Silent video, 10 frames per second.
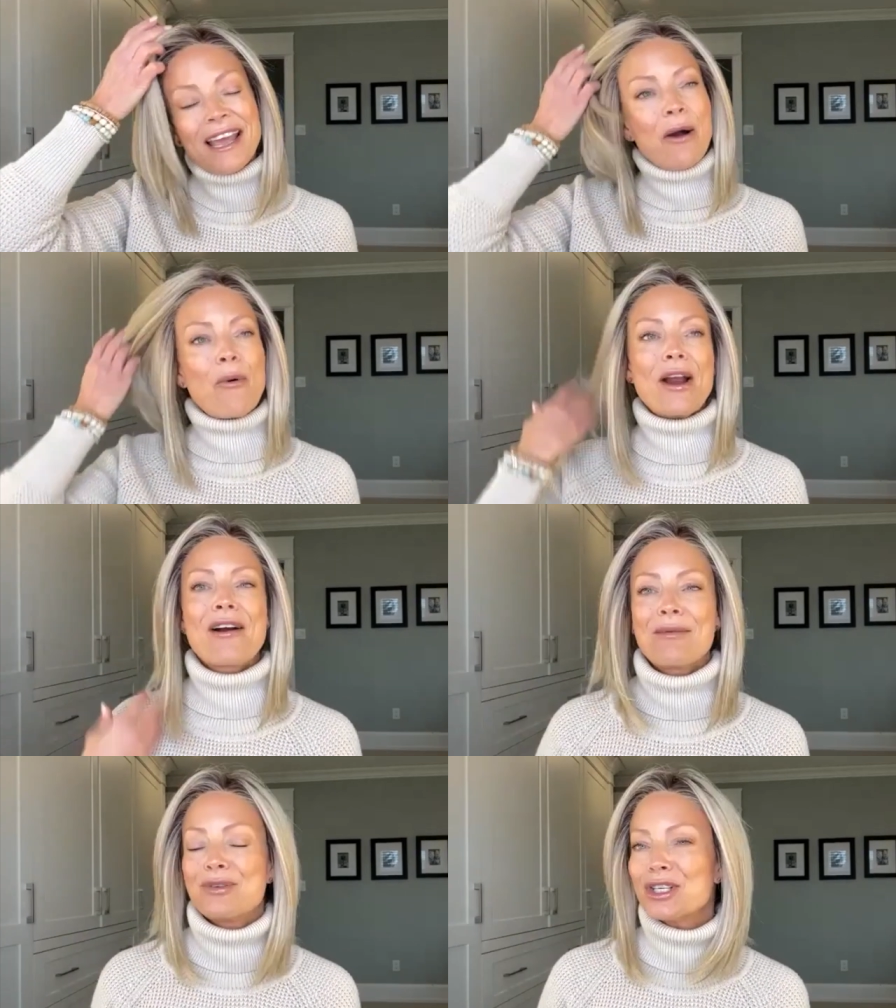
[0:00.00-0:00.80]

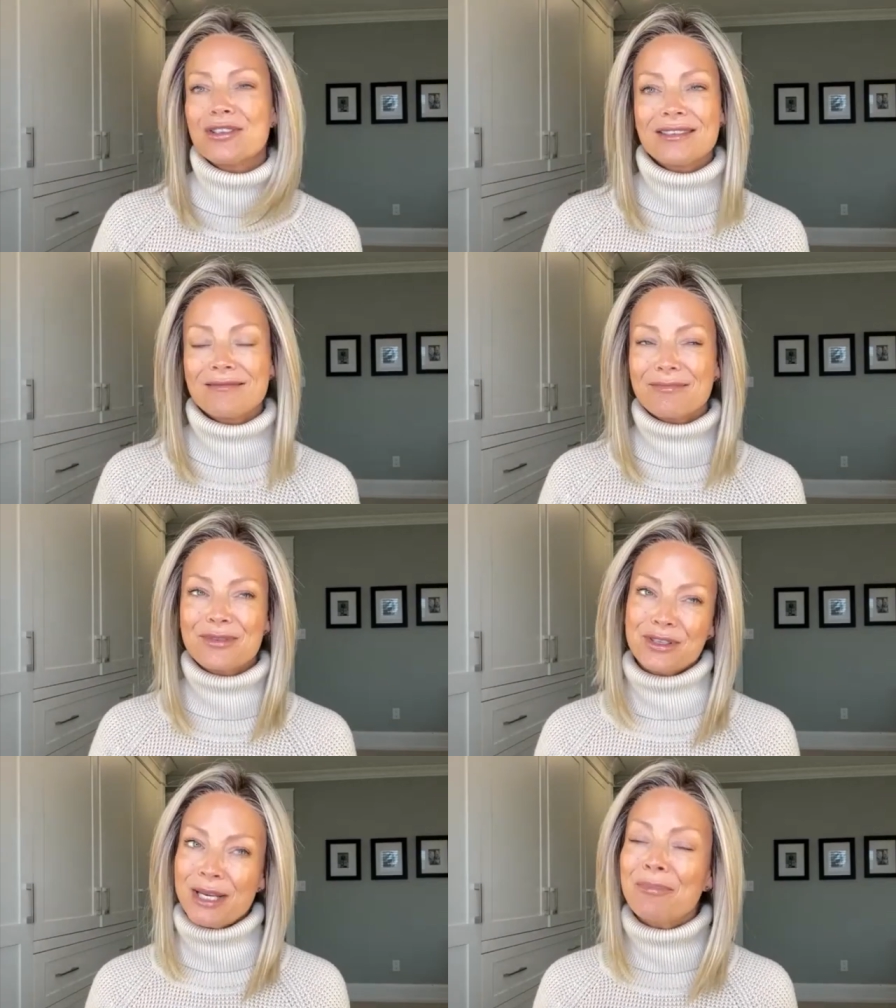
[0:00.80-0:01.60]
where I'm just
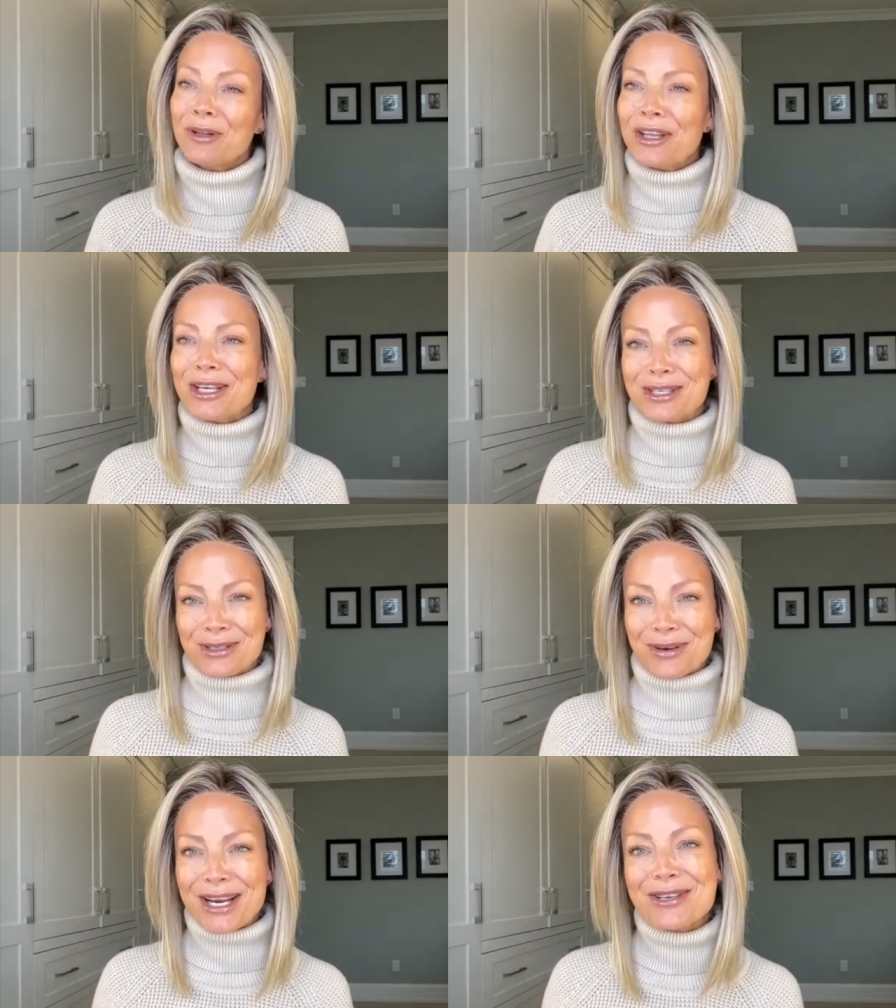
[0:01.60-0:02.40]
typically a
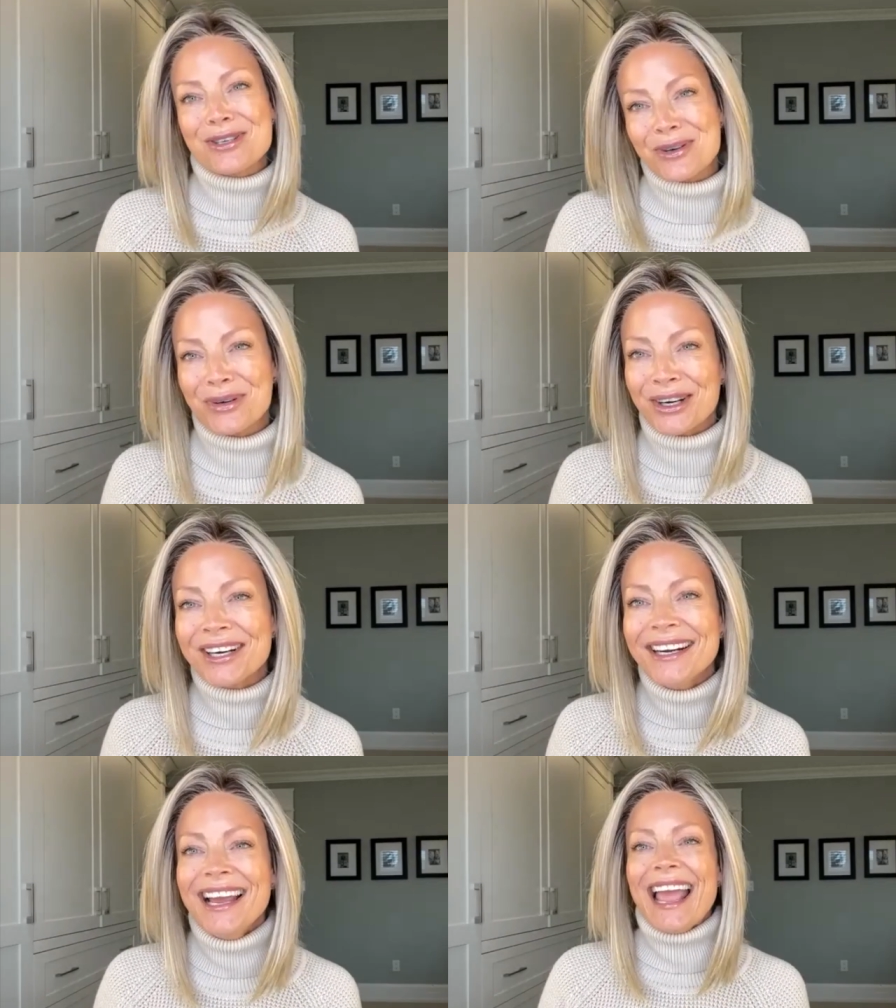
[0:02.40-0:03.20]
straight
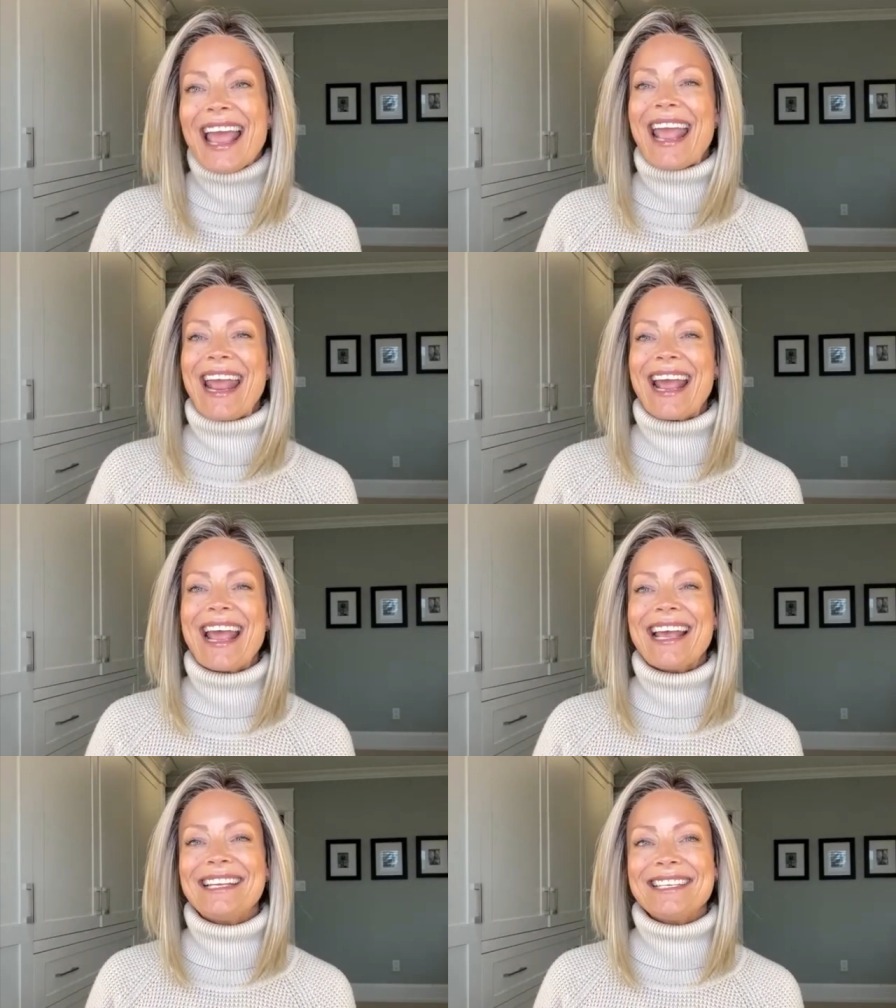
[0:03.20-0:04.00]
shooter.
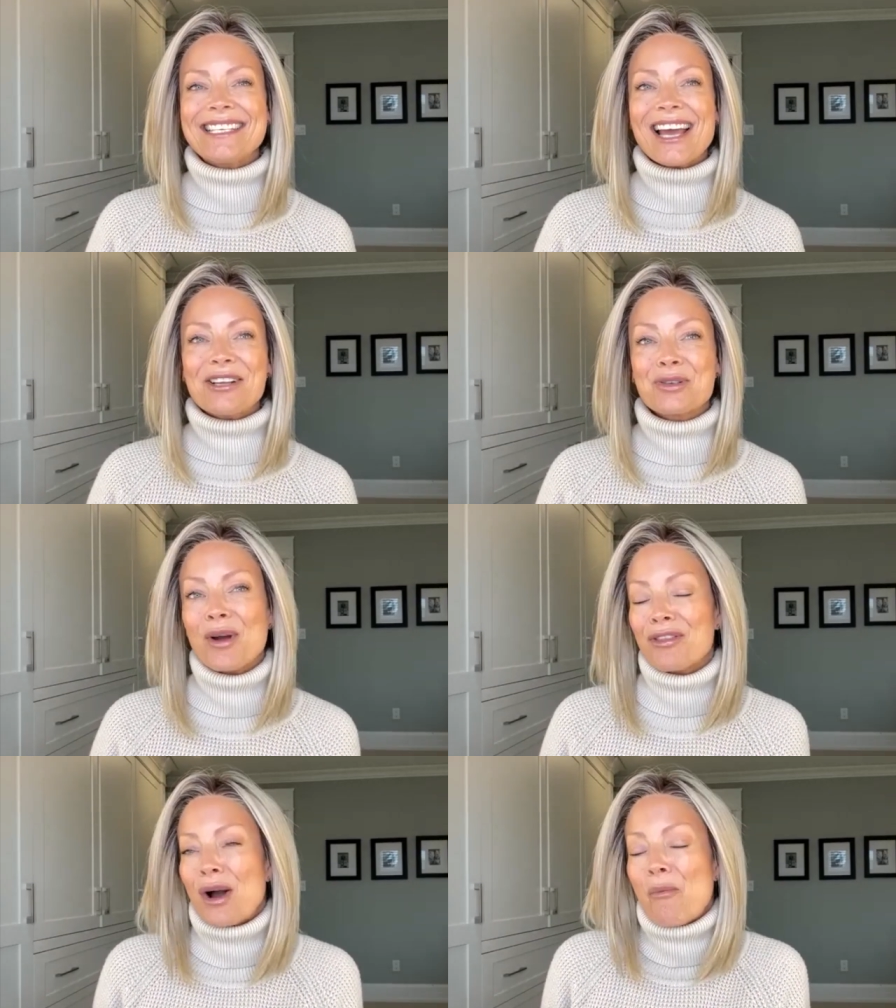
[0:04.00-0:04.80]
And so
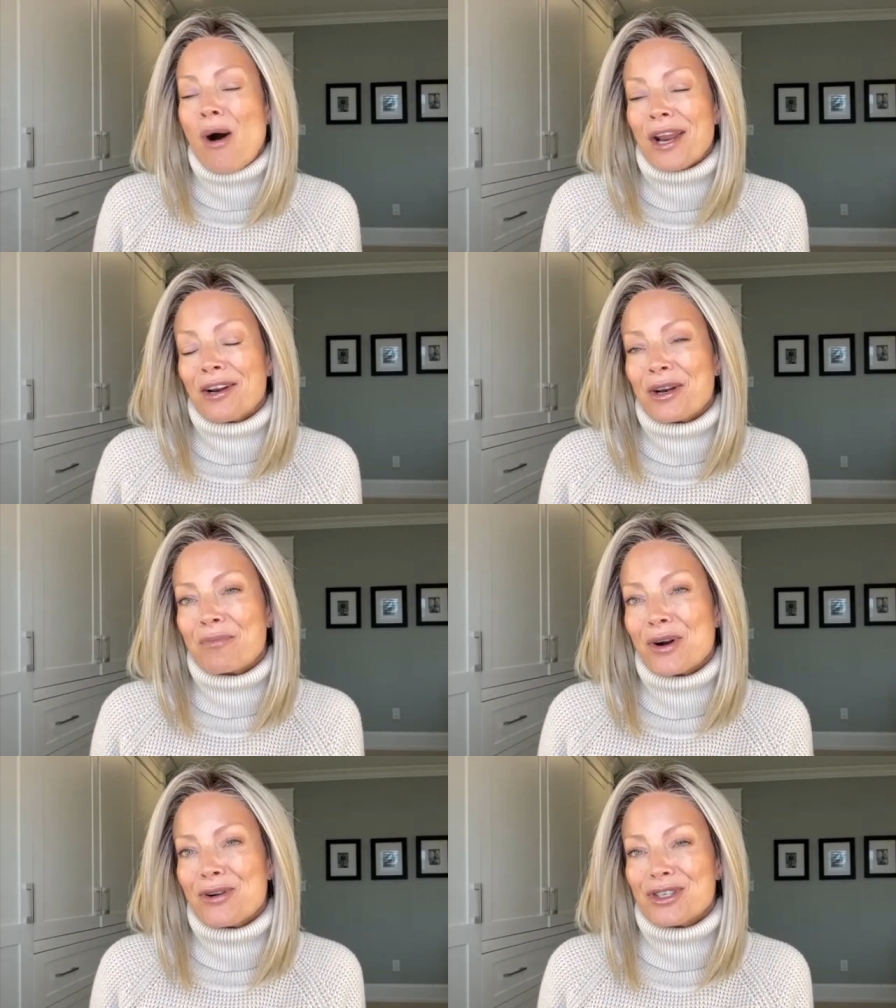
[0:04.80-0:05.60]
I thought, why not
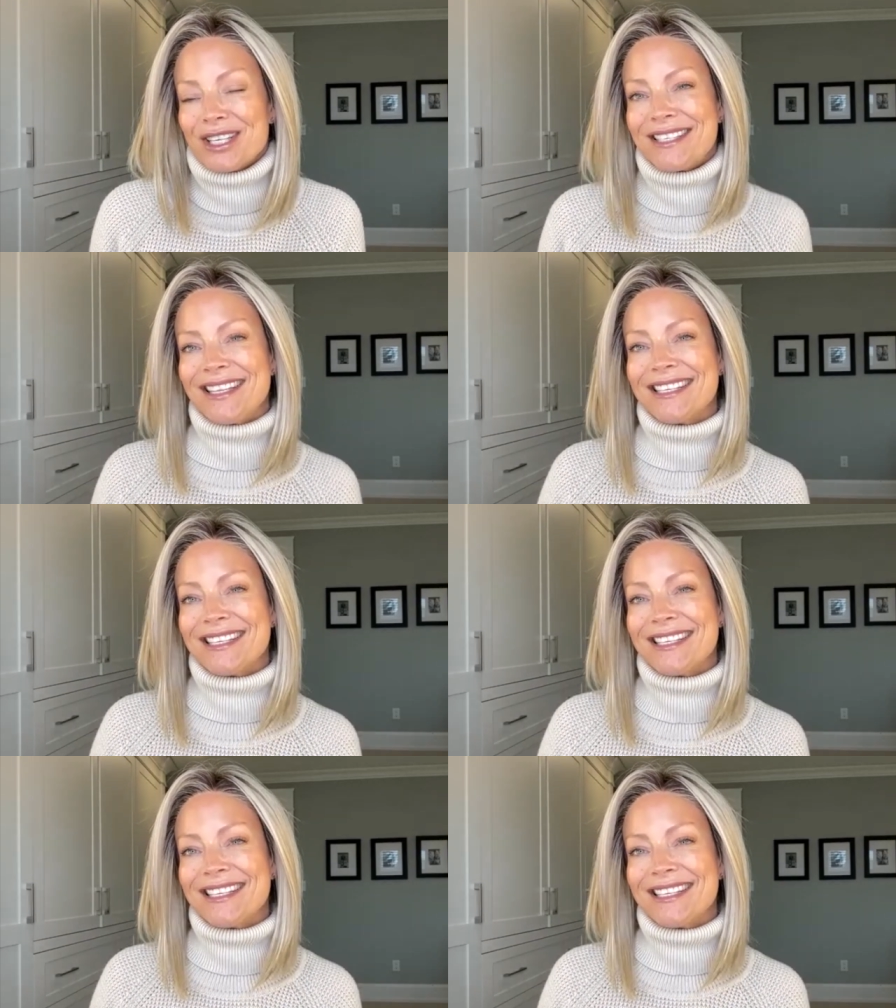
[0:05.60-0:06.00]
approach this in the